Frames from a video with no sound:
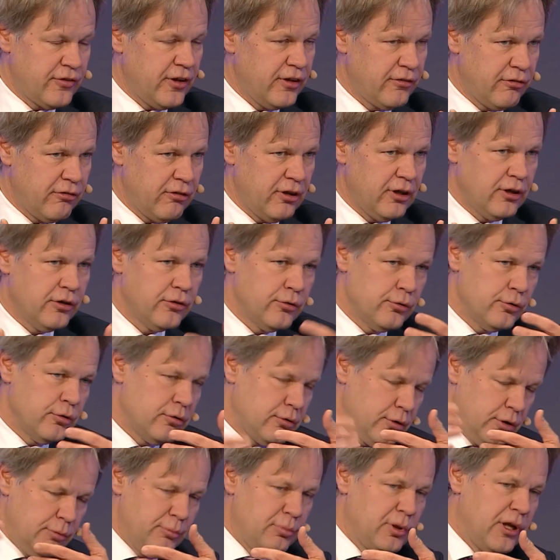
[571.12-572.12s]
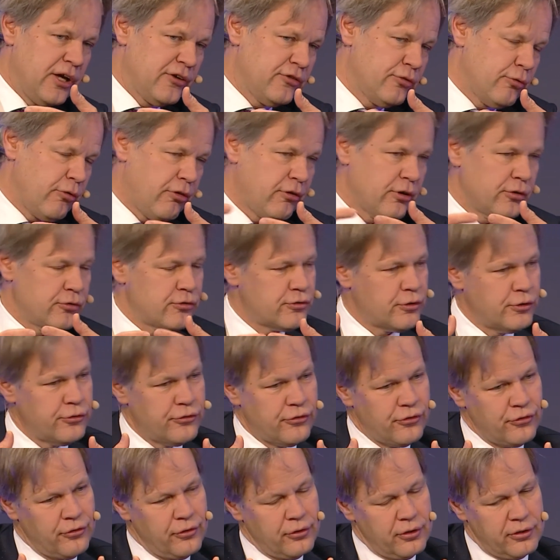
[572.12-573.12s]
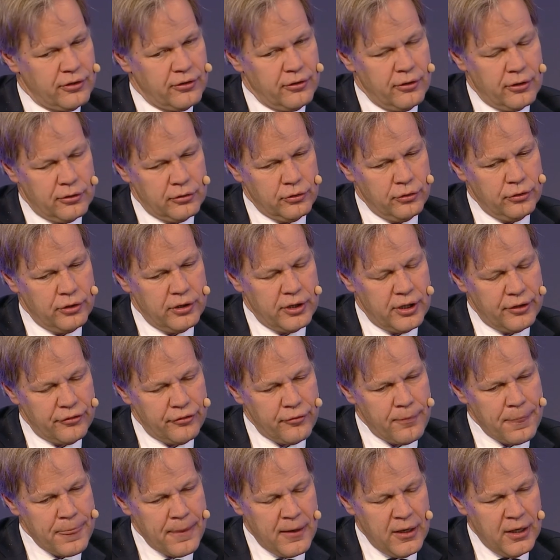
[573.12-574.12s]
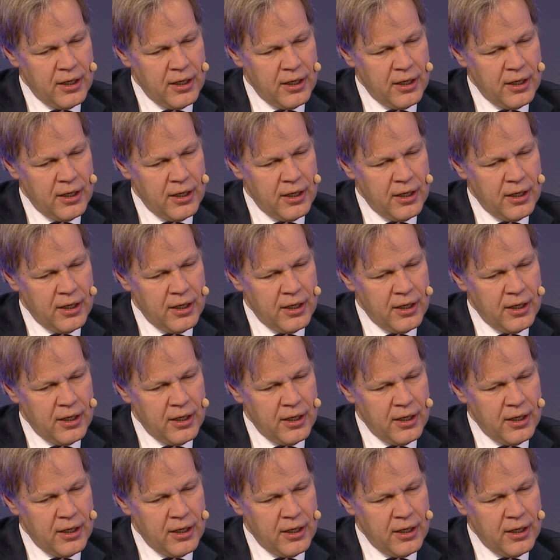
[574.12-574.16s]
if they think your compliance with the controls is not good enough.